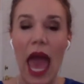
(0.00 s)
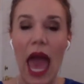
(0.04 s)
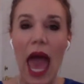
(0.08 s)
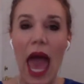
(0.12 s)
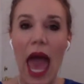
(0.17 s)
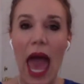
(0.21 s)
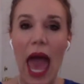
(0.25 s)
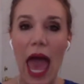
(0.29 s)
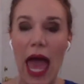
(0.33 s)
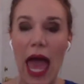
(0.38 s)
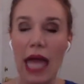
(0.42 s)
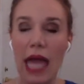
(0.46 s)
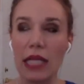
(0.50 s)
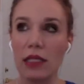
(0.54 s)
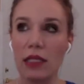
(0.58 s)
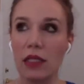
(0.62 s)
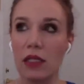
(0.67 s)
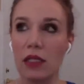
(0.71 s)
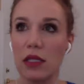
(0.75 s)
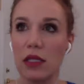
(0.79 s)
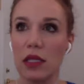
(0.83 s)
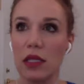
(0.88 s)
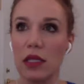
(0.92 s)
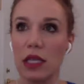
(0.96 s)

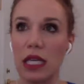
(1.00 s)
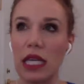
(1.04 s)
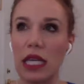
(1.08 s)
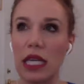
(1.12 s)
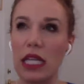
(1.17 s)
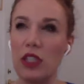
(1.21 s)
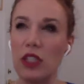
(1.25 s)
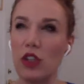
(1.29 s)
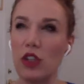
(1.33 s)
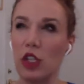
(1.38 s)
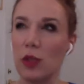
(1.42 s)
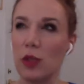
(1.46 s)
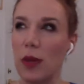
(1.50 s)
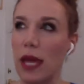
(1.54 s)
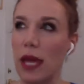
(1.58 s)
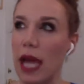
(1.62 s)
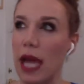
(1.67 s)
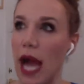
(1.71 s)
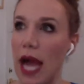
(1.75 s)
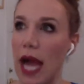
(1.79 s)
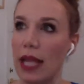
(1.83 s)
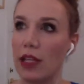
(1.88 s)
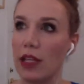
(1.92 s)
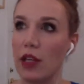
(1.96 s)
And he starts playing
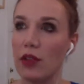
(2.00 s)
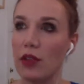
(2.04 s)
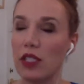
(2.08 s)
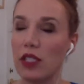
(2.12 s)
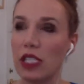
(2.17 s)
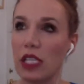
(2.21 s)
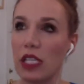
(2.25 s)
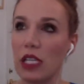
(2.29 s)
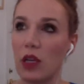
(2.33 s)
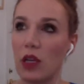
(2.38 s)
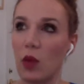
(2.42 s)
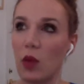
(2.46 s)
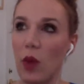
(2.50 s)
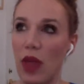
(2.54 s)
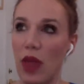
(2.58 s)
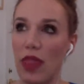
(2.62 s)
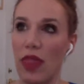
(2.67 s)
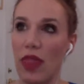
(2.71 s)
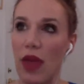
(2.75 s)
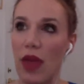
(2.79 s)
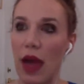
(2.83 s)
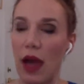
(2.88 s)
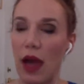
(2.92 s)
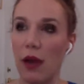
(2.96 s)
hide and go seek
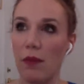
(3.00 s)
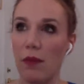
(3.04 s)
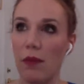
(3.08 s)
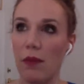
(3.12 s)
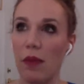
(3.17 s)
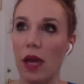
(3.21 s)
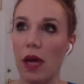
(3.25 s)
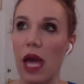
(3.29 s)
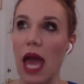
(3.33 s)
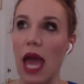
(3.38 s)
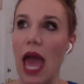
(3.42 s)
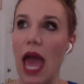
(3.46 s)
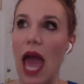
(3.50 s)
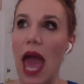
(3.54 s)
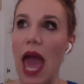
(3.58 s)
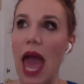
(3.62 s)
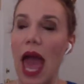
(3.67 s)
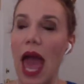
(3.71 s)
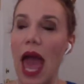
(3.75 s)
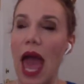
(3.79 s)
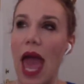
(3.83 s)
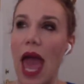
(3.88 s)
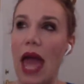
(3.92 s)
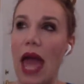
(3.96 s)
with them.
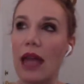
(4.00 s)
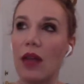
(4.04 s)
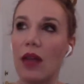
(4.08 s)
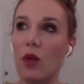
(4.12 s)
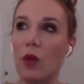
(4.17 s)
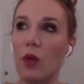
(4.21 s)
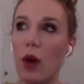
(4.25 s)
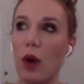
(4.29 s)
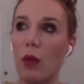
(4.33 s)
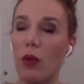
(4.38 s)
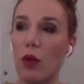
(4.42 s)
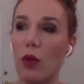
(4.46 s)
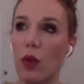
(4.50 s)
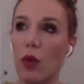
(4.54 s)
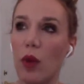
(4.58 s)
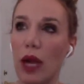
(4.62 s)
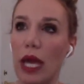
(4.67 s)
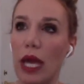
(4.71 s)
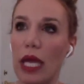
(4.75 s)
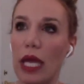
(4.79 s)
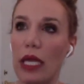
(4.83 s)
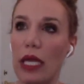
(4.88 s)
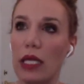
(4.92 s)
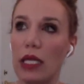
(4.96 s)
And at one
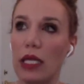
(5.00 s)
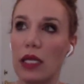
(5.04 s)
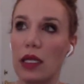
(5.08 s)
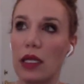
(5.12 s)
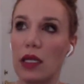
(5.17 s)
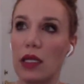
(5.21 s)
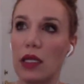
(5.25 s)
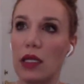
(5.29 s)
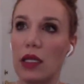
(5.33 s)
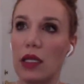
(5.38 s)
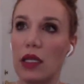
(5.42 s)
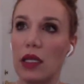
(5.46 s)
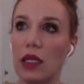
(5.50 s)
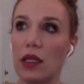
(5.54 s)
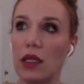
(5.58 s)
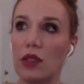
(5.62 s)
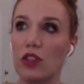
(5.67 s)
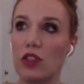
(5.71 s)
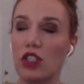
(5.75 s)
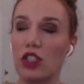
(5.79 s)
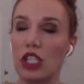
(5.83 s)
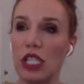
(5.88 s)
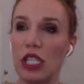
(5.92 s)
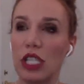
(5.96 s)
point,
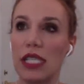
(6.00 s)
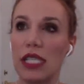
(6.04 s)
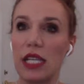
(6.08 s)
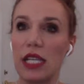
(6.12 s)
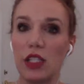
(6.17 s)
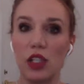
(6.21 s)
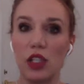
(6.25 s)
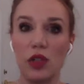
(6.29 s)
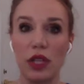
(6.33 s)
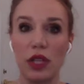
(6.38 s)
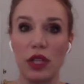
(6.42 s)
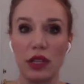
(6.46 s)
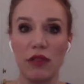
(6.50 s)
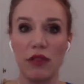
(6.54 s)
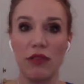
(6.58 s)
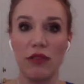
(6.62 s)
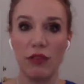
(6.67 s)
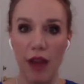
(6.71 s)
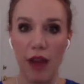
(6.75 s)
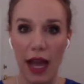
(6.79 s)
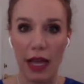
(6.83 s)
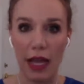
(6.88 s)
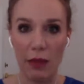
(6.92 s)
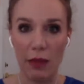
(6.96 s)
she says, "You
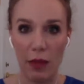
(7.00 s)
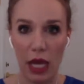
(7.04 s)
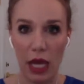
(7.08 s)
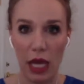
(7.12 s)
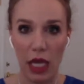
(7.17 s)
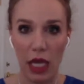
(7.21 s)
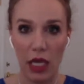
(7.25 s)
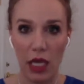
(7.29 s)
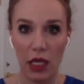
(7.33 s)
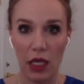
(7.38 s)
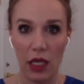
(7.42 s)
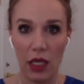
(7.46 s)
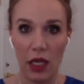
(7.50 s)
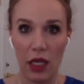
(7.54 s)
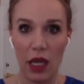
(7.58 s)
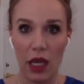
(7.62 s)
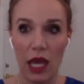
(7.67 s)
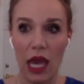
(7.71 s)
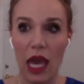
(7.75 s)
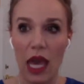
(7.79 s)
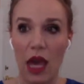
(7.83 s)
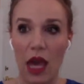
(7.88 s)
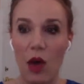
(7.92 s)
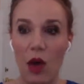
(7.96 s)
didn't find me."
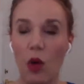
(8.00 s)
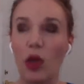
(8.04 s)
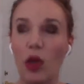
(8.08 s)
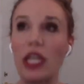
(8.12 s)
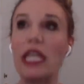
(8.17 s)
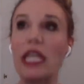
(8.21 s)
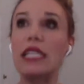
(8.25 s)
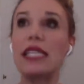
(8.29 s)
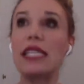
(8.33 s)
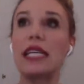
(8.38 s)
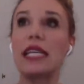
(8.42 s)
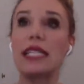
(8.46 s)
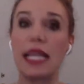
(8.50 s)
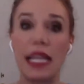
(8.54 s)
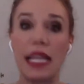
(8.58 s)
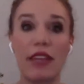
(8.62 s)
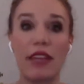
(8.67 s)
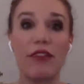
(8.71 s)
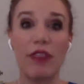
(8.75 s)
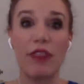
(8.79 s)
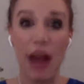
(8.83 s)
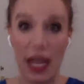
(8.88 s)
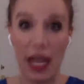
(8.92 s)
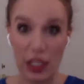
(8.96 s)
Or he says, "I
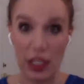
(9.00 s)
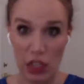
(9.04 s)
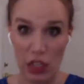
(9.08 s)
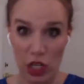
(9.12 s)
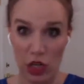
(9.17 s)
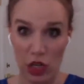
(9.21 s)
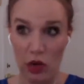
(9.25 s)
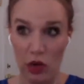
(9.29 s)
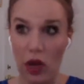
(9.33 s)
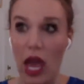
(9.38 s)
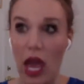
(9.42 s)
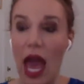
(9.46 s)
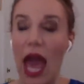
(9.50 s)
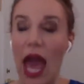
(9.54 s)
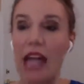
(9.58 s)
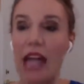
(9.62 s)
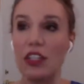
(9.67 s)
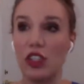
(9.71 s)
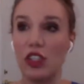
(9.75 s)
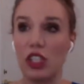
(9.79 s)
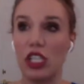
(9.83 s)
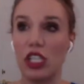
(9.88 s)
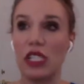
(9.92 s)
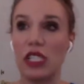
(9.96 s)
didn't find you."
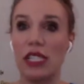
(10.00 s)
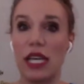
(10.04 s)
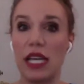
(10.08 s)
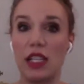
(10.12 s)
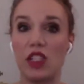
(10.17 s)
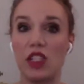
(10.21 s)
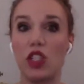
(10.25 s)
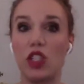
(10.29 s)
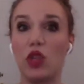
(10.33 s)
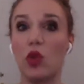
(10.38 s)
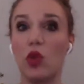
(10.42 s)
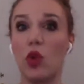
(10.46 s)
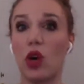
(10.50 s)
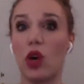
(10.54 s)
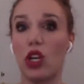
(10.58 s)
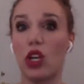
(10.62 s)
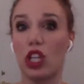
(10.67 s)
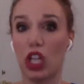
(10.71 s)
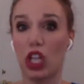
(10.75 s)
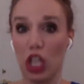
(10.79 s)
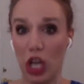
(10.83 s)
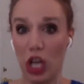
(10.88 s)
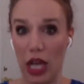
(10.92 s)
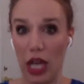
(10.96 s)
And she says, "You
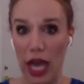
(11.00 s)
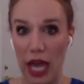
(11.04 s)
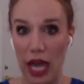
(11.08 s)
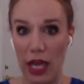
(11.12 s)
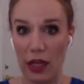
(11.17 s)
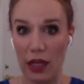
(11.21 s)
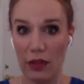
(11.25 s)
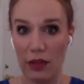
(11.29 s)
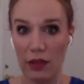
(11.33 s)
weren't looking."